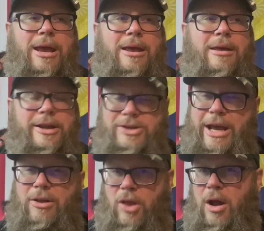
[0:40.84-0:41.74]
Let's
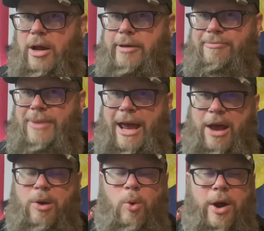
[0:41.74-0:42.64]
take a look
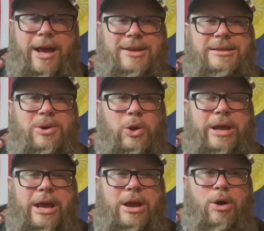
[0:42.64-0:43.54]
at what I
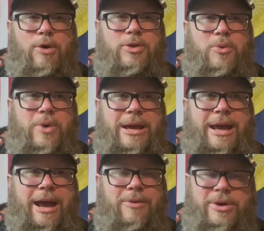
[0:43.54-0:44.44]
sold over the weekend.